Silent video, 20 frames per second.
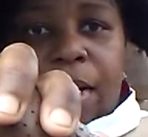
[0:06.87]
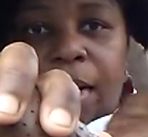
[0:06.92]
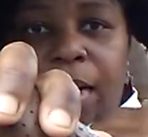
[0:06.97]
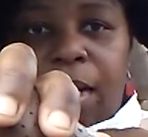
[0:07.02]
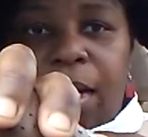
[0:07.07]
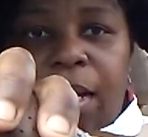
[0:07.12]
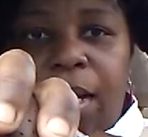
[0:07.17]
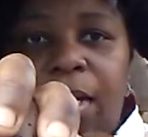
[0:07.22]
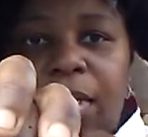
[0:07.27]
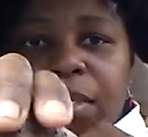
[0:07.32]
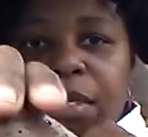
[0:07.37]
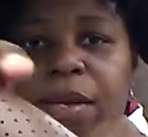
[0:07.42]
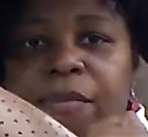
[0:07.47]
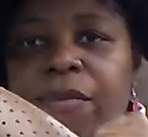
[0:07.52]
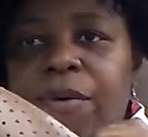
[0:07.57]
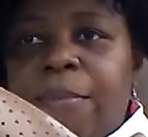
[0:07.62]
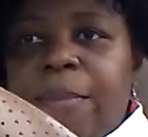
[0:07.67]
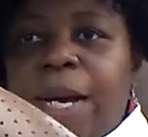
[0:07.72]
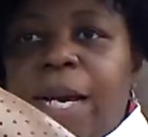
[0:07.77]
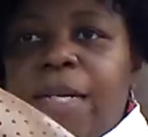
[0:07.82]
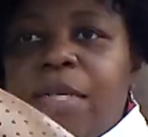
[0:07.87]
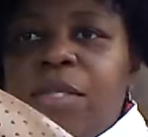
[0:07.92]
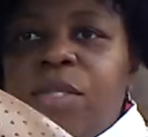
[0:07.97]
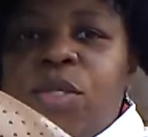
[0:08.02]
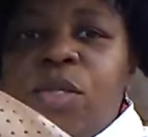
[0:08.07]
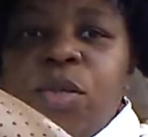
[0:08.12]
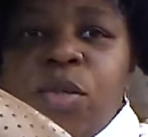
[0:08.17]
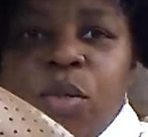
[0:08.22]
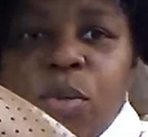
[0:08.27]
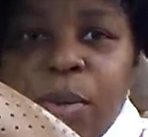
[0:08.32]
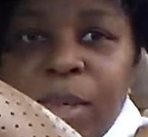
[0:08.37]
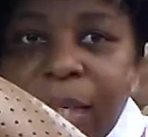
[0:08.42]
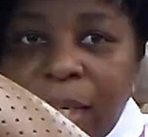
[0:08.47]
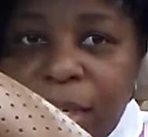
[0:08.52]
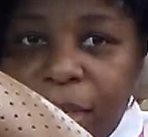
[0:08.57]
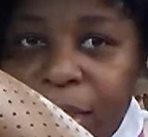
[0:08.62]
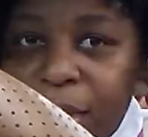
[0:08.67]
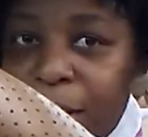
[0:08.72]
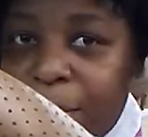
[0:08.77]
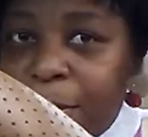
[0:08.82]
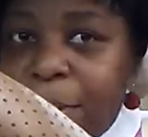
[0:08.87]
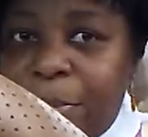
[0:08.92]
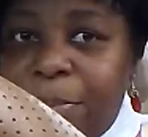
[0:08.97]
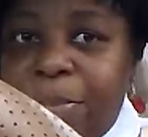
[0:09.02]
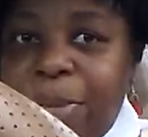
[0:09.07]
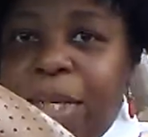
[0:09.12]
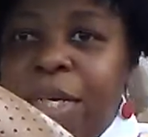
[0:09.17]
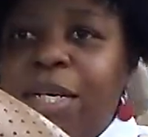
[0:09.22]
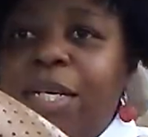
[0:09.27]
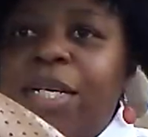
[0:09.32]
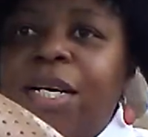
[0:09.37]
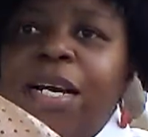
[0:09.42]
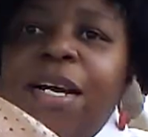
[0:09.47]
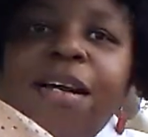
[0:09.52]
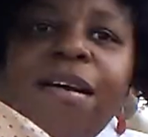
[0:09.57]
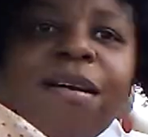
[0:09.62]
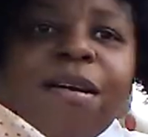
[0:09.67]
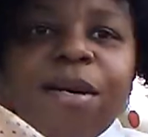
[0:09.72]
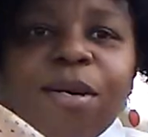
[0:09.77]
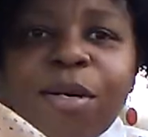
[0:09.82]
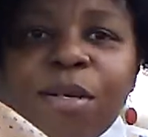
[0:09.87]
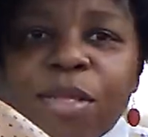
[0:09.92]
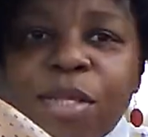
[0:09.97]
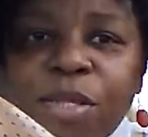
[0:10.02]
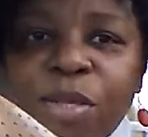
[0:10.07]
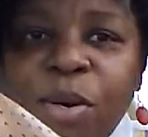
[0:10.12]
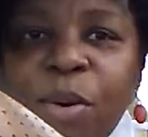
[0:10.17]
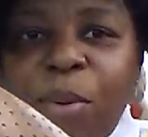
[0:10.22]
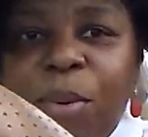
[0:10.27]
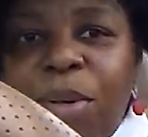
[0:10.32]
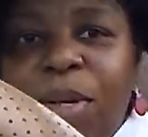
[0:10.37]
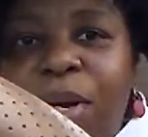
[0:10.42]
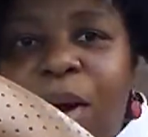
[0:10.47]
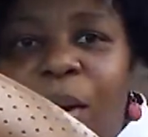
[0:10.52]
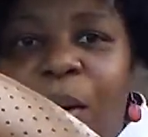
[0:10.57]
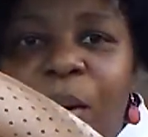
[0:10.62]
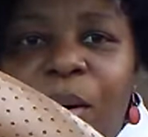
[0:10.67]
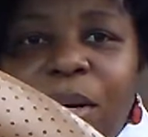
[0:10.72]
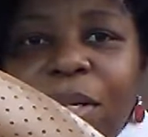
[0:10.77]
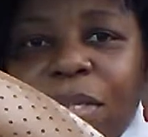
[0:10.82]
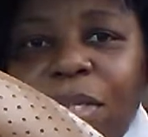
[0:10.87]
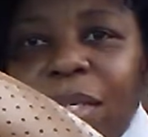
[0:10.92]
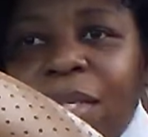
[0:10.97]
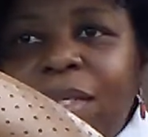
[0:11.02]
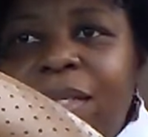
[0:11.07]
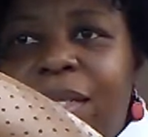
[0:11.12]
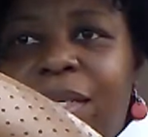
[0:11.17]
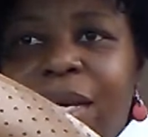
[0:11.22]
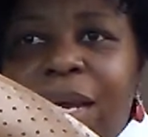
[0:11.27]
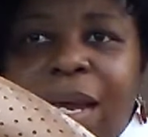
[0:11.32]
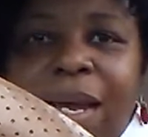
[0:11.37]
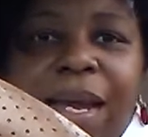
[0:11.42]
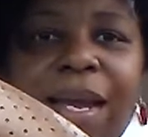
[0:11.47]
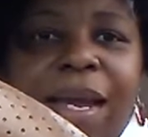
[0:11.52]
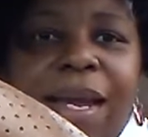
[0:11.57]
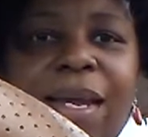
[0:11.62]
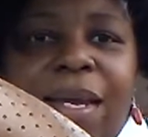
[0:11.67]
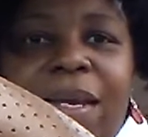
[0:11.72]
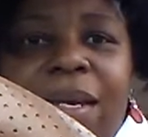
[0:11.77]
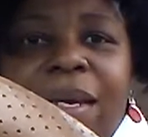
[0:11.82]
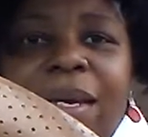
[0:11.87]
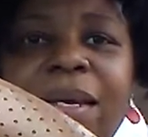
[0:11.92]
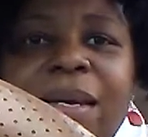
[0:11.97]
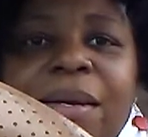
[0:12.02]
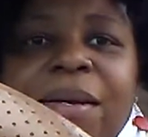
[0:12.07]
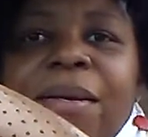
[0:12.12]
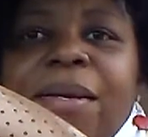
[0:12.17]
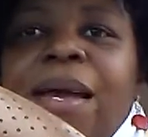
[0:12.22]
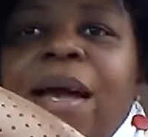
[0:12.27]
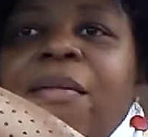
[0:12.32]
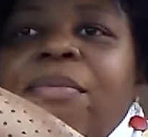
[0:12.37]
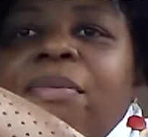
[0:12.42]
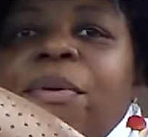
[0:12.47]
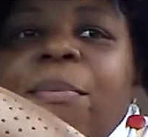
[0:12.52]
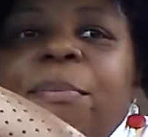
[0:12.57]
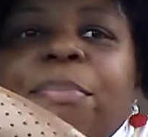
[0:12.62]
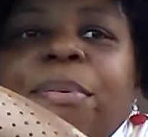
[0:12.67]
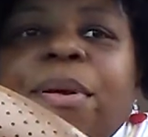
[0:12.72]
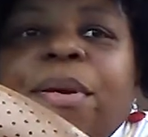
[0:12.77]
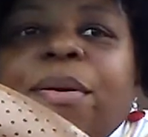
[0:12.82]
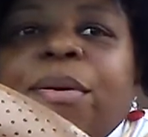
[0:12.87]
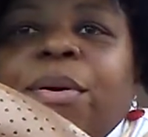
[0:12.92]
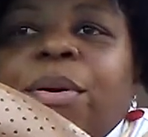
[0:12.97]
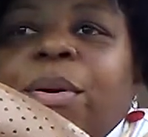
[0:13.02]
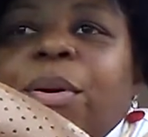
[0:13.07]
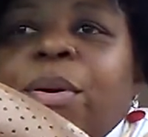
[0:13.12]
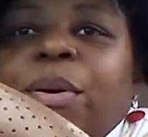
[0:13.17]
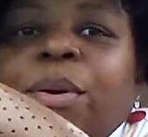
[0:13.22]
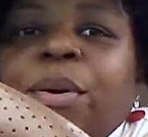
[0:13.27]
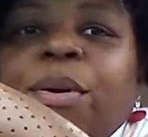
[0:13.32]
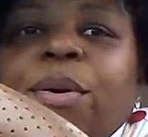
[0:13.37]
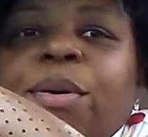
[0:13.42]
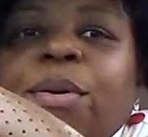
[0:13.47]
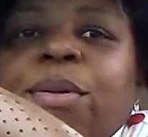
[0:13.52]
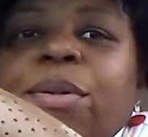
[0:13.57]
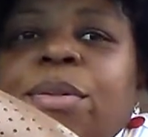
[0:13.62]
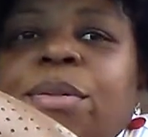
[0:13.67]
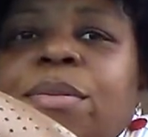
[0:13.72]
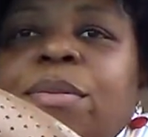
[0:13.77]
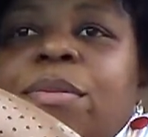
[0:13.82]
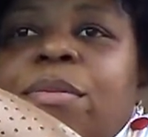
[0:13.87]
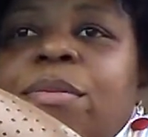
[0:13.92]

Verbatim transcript: How's everybody doing got my big curls going on today got the big curls